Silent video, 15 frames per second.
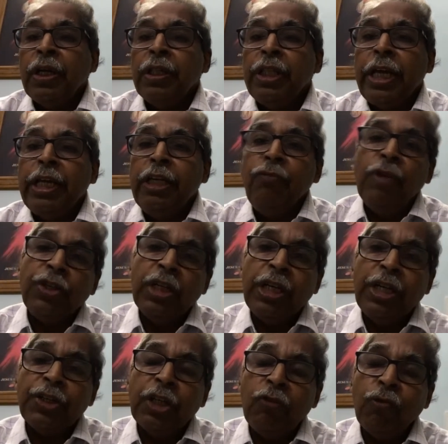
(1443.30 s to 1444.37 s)
the
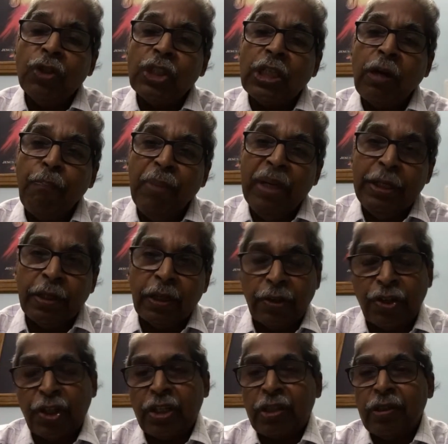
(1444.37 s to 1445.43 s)
investigation was completed
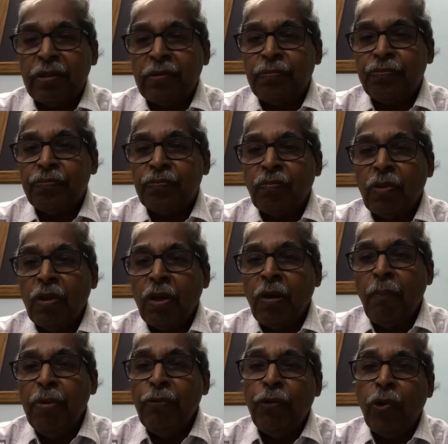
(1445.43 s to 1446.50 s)

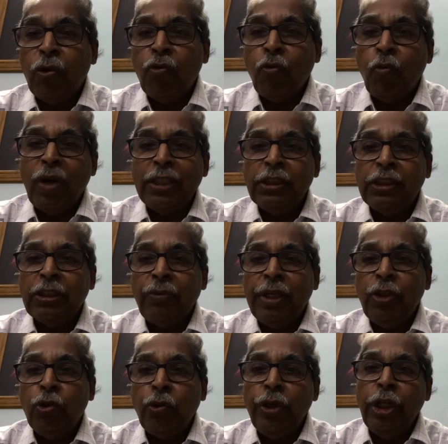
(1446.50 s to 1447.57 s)
before
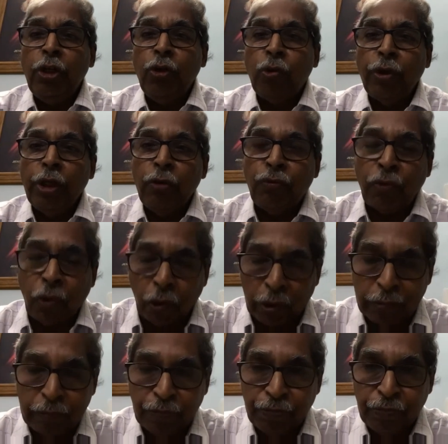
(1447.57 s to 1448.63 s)
1/7/2024.
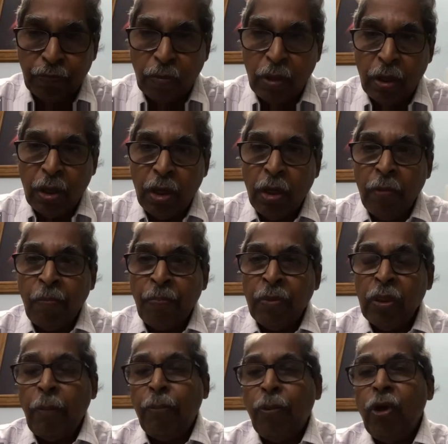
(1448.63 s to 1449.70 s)

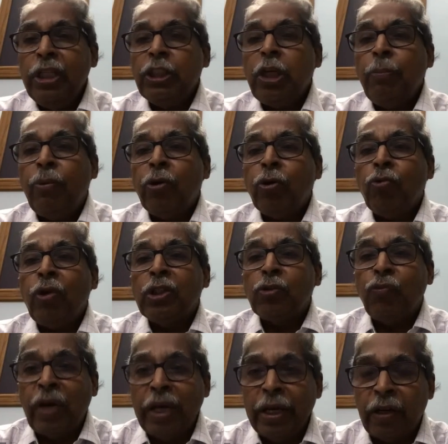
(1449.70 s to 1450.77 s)
The police report was
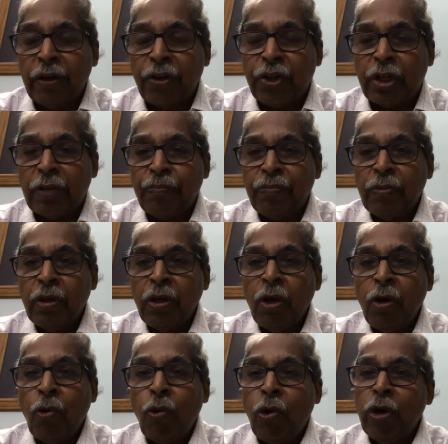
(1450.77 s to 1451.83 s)
filed
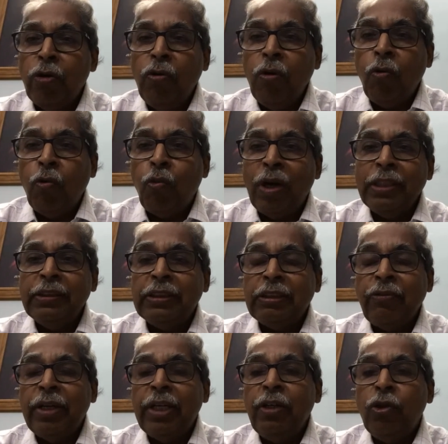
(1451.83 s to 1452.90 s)
on
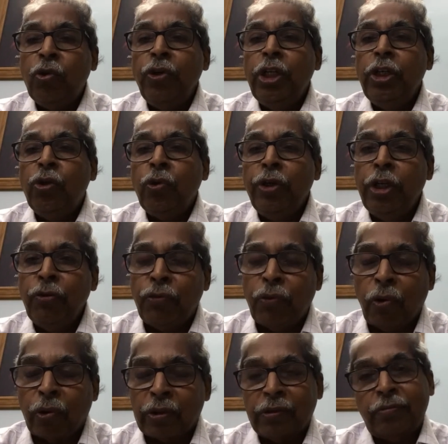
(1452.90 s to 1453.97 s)

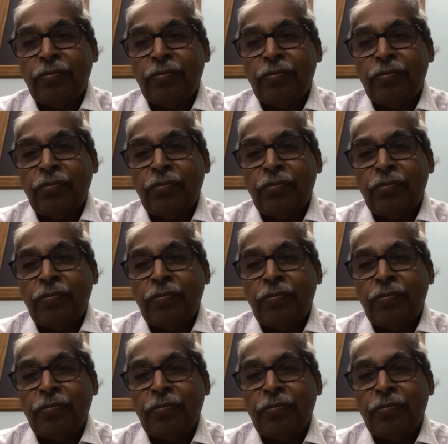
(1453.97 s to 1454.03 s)
1/7/2024.